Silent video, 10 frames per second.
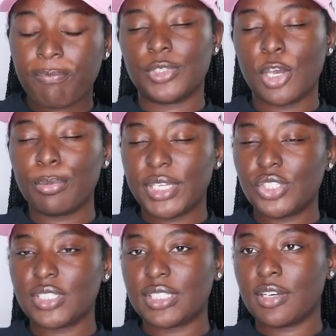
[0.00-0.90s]
Don't beat
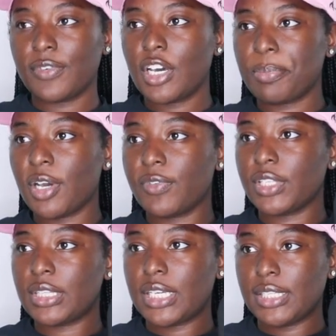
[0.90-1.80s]
yourself up over the
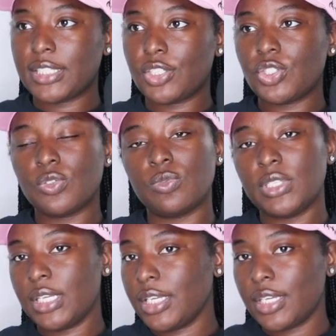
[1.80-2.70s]
things that you
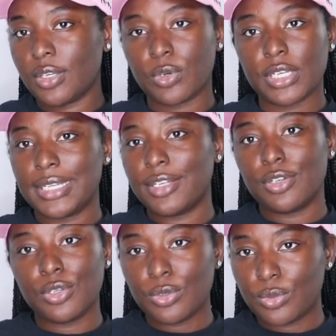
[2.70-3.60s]
did or didn't
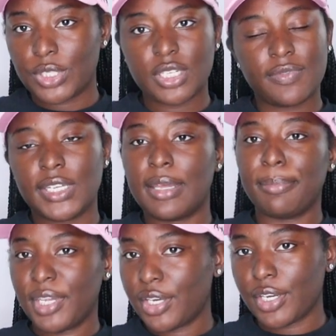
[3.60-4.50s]
do, could have done
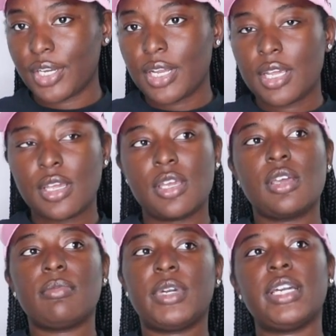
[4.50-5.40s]
better.
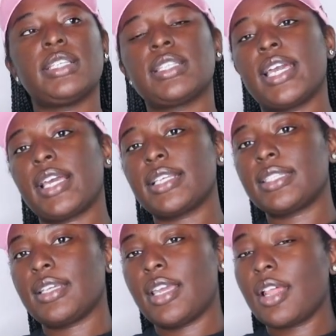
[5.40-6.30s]
Because like I
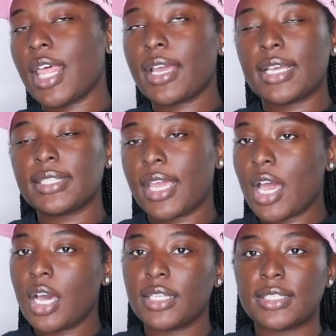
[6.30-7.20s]
say, like I say
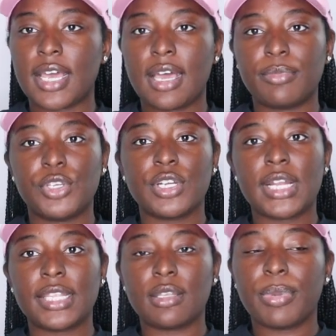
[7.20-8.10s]
all the time, you're
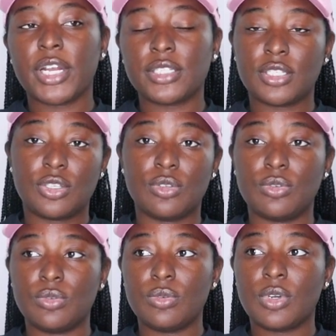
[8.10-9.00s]
not the person
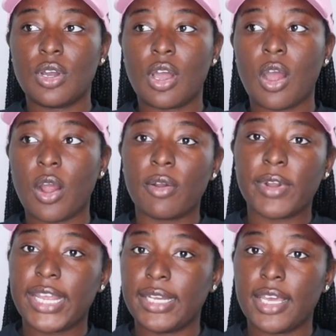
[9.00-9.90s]
you are
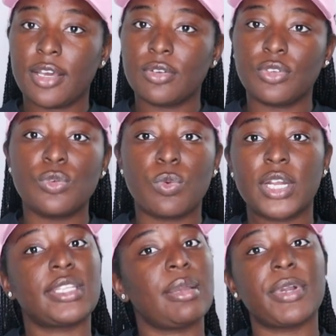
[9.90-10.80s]
right now. You
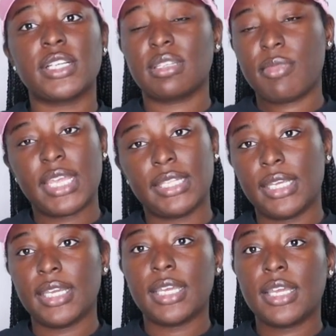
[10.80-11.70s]
weren't that person back
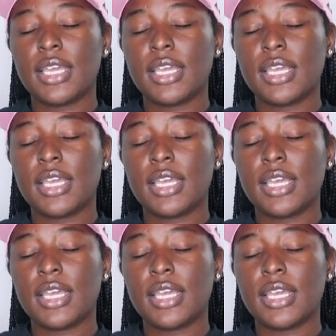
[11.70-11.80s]
then.